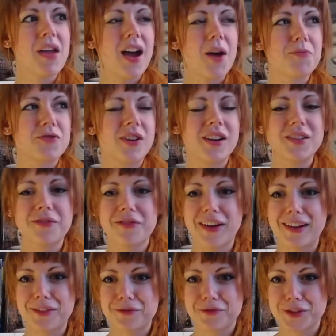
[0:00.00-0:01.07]
I'm trying to
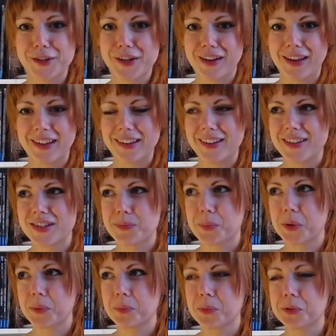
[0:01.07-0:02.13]
find a word in English,
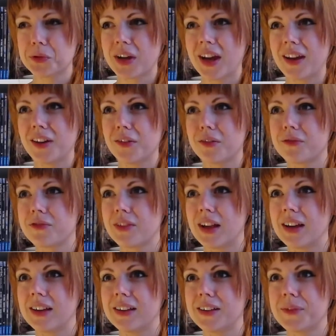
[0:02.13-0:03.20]
but more kind of
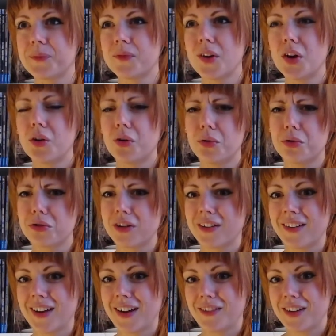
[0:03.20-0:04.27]
like
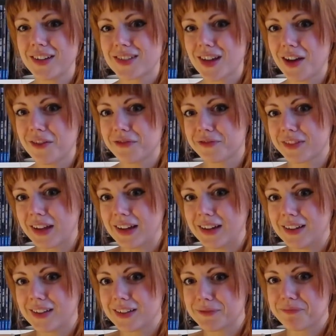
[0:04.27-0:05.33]
ordinary stuff,
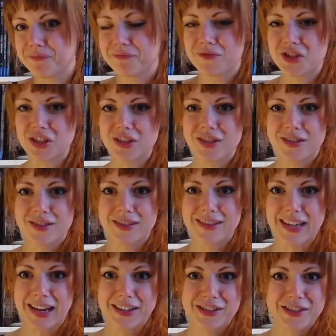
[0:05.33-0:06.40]
like just
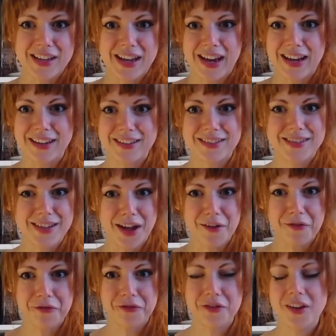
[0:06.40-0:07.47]
day-to-day
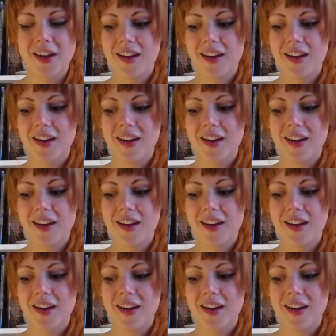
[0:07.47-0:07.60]
stuff.